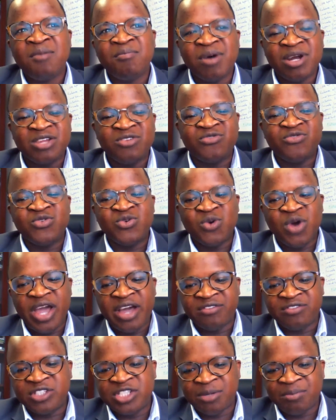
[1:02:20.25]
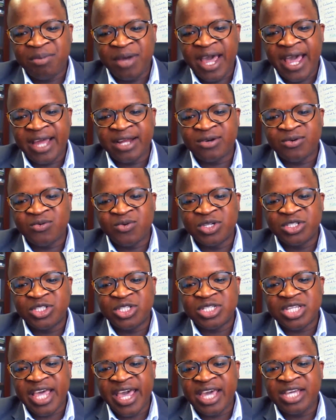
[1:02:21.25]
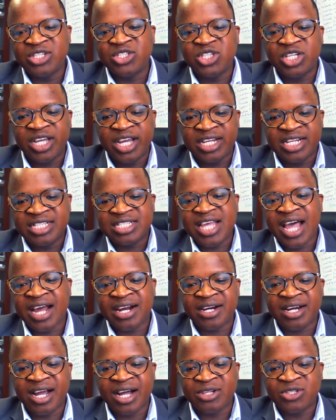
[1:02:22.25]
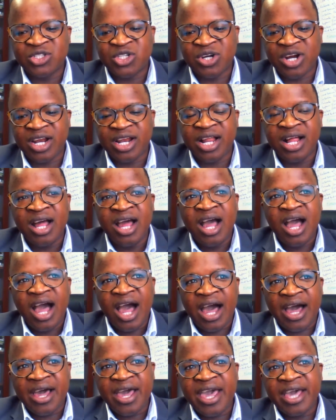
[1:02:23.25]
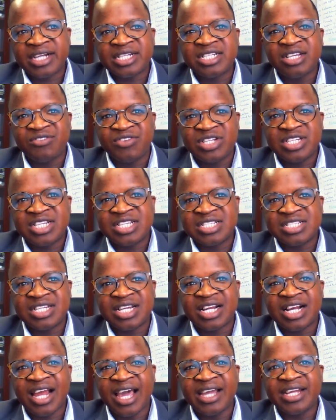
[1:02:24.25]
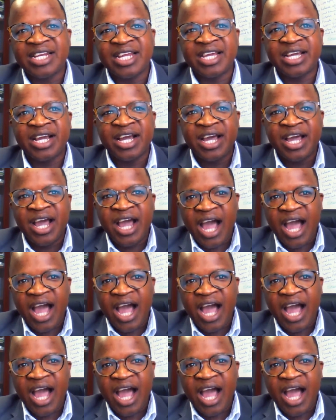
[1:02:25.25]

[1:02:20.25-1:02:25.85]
But if you have Japan, which is aging and its agricultural activities declining,